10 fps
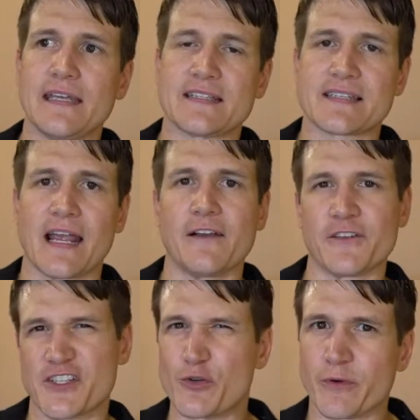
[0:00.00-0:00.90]
it's kind of
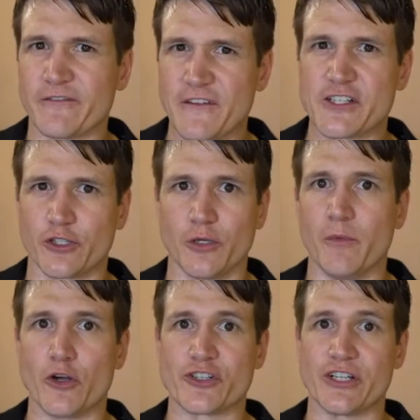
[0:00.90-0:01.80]
a superficial
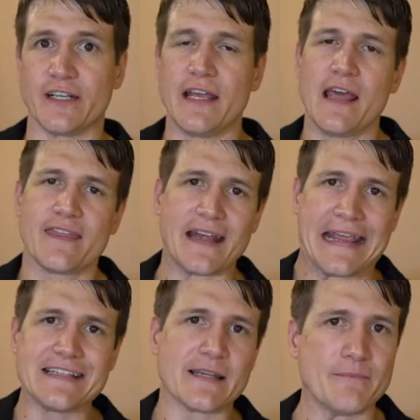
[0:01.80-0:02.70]
emotion that
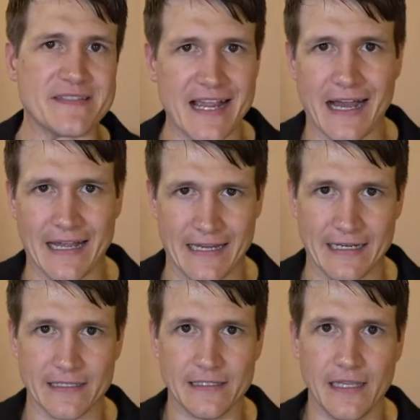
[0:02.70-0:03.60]
ends up dying.